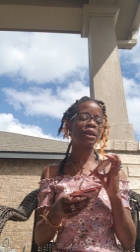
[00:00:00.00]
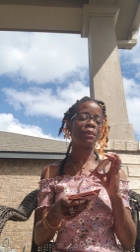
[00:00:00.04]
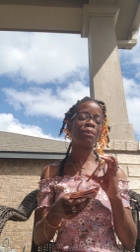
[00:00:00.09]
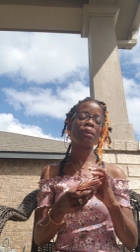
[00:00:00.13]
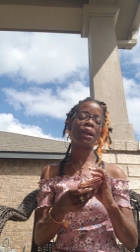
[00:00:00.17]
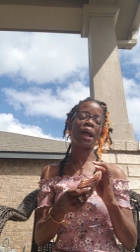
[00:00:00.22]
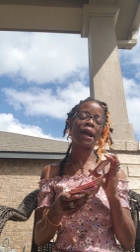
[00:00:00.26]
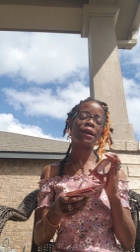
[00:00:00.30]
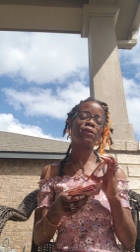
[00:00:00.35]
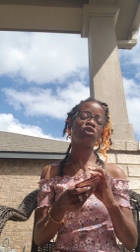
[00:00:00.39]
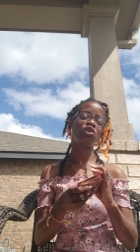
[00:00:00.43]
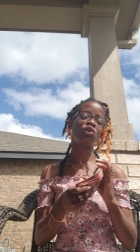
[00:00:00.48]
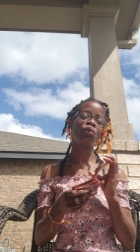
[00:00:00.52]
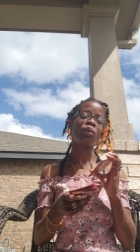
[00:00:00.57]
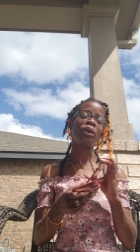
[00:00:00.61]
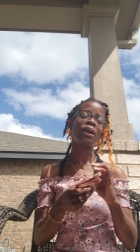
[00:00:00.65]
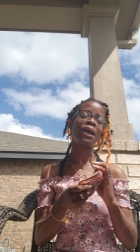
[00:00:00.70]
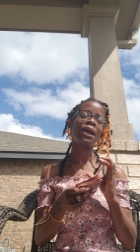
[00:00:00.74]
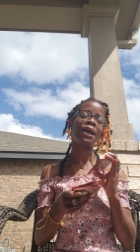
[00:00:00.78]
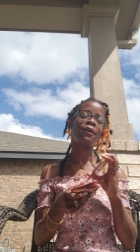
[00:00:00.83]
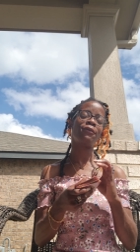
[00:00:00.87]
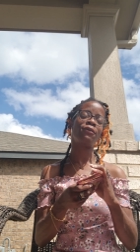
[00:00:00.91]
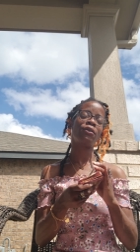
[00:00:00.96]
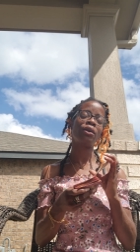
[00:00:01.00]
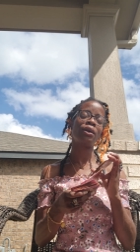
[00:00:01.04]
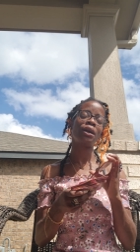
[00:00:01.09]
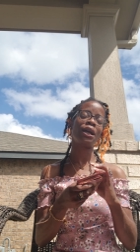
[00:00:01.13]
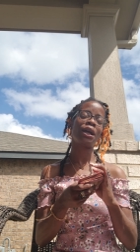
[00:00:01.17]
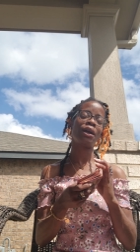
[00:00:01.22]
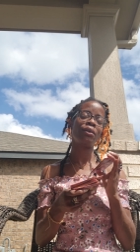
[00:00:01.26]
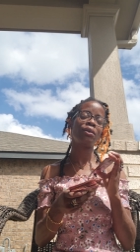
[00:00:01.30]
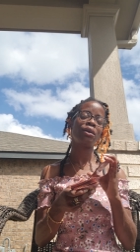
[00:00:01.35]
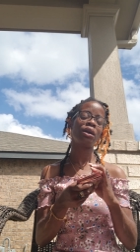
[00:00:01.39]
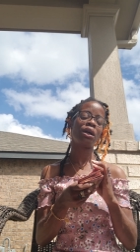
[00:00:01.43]
and apply it to whatever
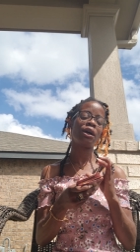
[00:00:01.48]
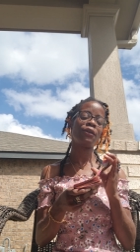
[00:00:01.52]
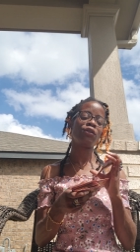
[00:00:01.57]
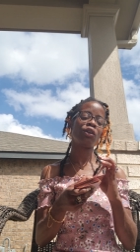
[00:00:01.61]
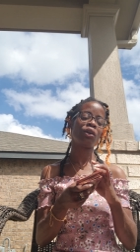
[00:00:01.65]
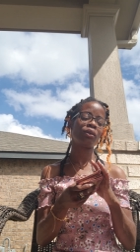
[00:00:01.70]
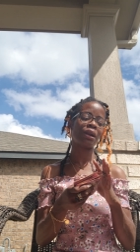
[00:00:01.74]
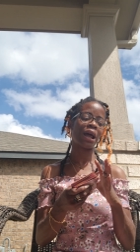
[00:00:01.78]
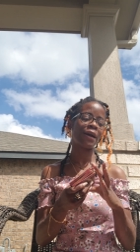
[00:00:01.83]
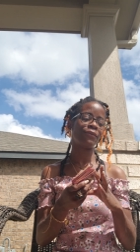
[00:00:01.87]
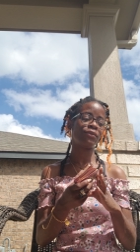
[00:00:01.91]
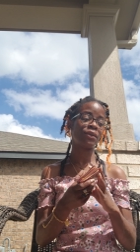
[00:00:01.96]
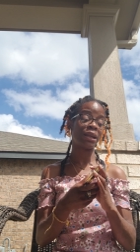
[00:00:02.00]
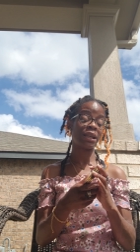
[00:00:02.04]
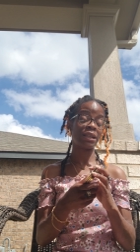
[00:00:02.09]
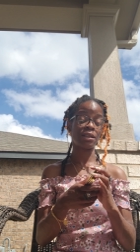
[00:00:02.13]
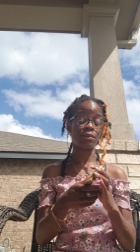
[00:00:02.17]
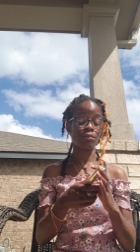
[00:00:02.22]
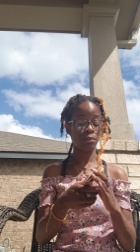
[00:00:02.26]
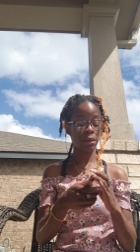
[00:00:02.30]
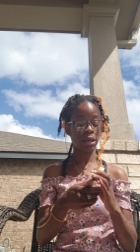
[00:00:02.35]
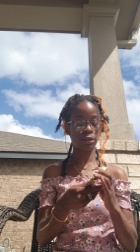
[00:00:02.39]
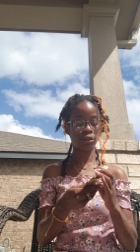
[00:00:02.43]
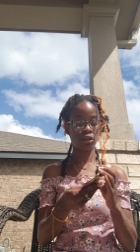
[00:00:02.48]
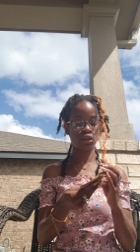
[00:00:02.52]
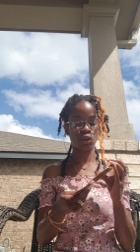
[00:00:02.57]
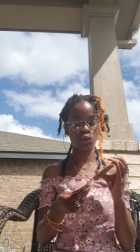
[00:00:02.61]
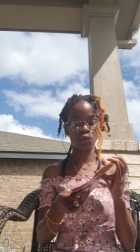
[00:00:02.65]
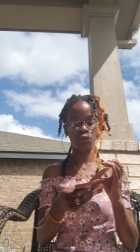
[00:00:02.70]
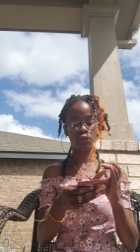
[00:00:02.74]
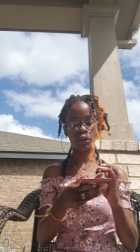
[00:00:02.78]
area of your life that it's meant to